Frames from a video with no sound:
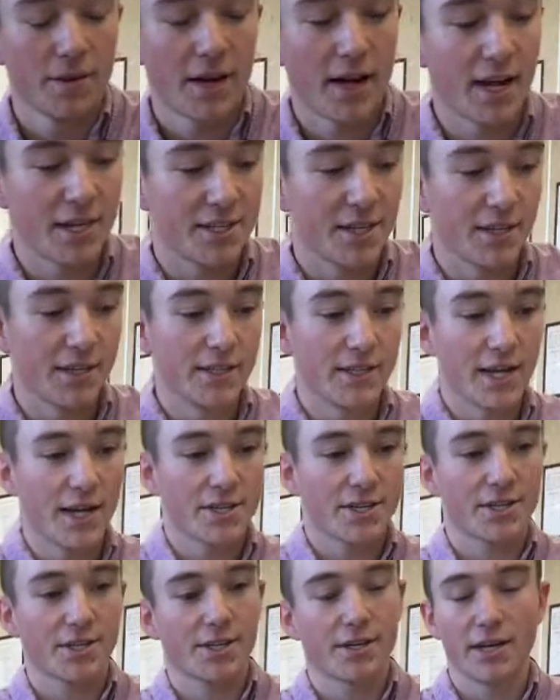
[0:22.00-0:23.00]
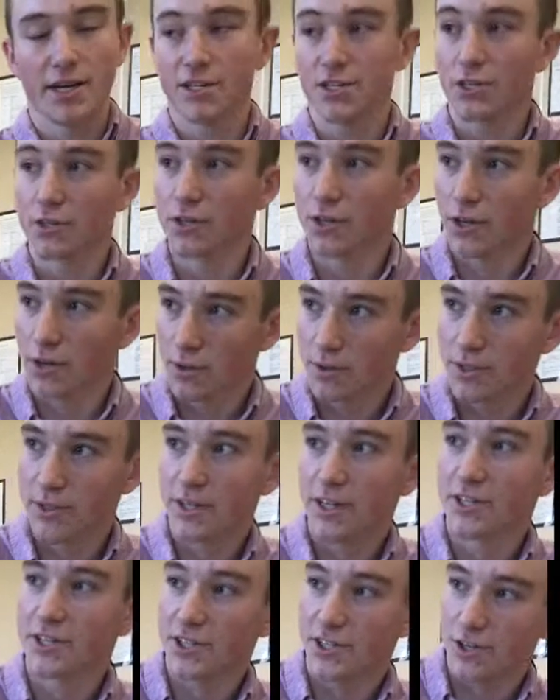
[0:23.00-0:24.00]
Hat's on the desk, it's a load,
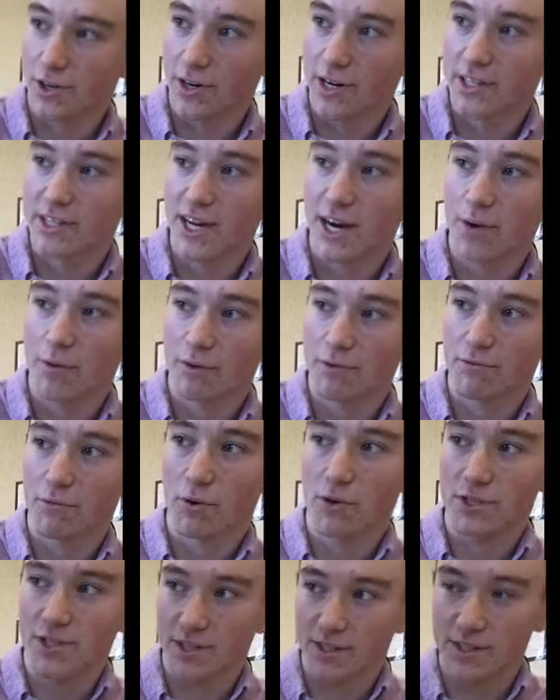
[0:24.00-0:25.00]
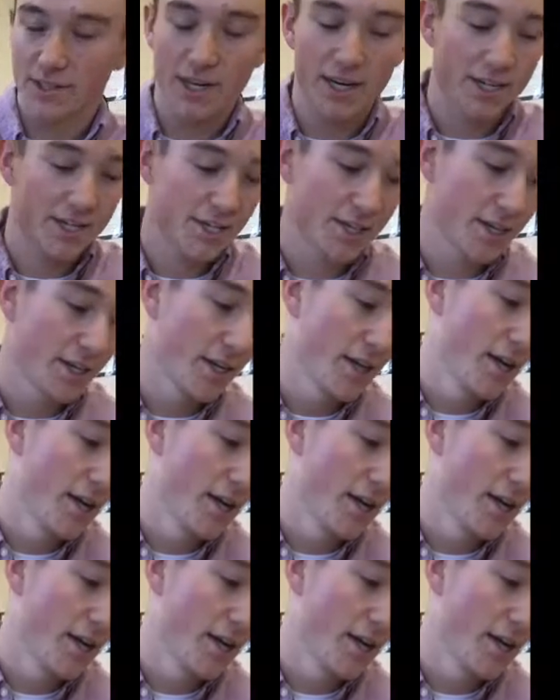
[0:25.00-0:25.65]
it's exerting a downward force on the desk,